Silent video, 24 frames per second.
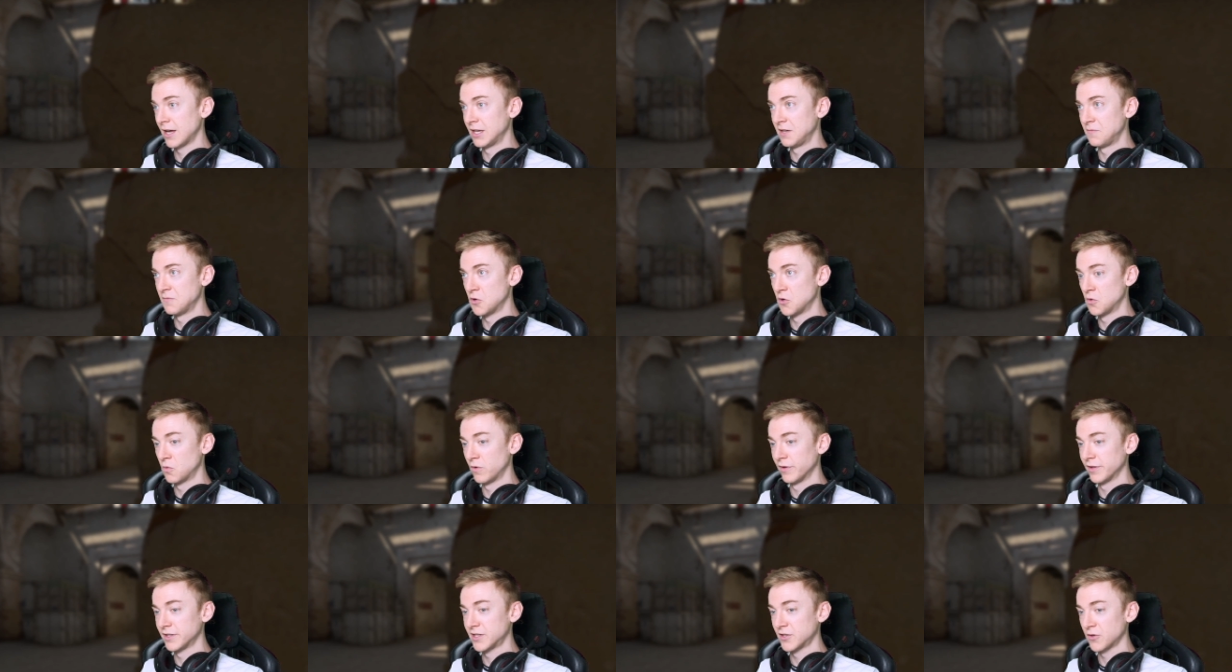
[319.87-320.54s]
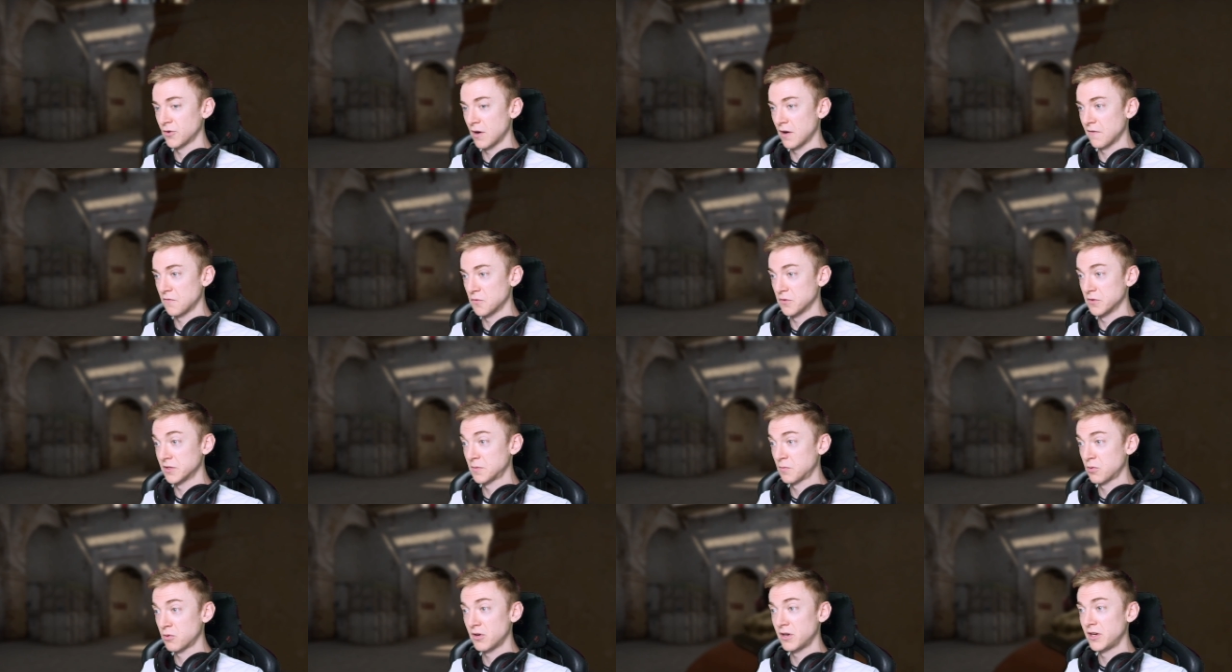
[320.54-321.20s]
anymore whatsoever.
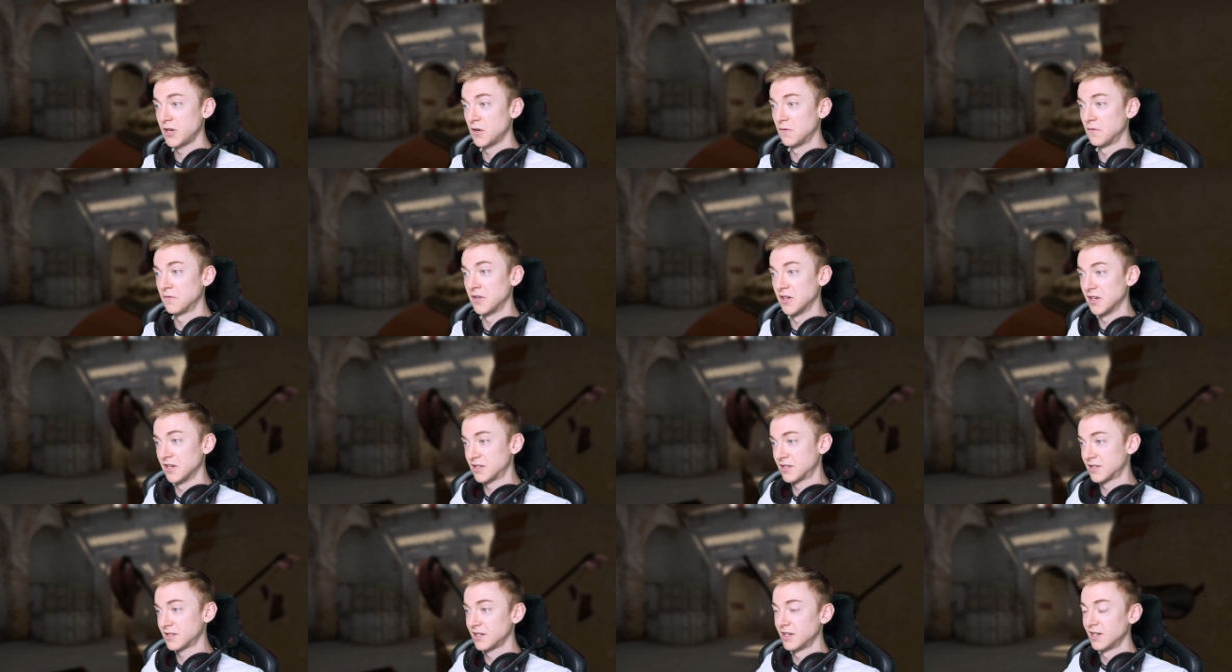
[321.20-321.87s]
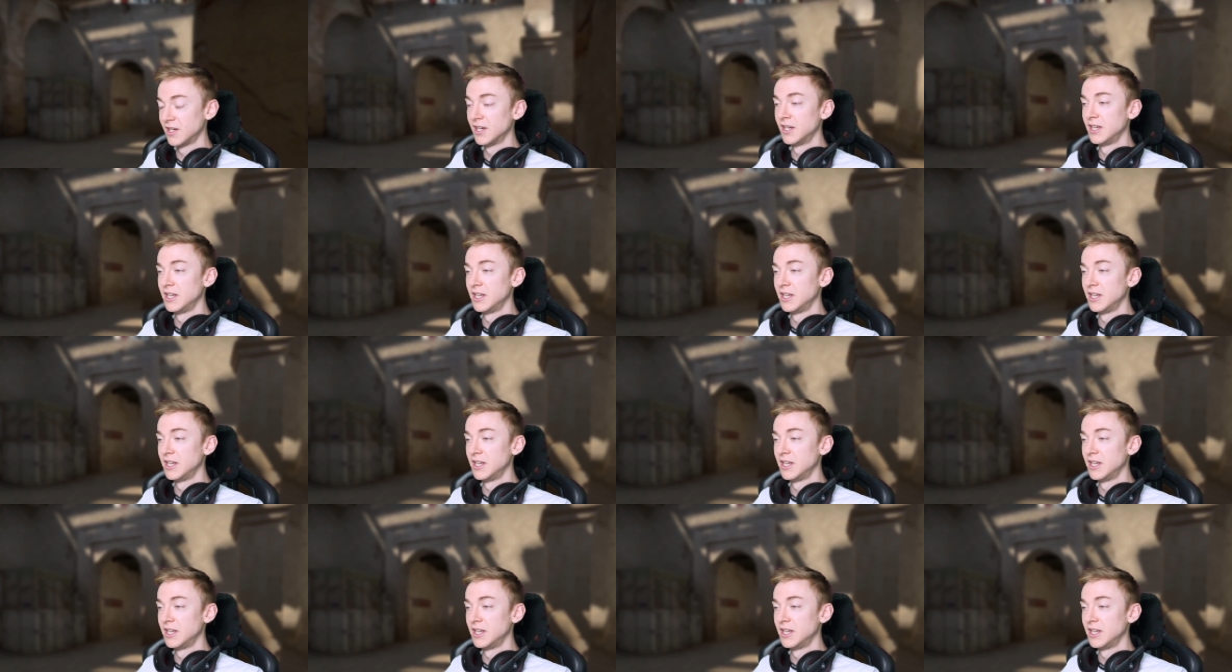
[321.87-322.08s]
It's pretty obvious.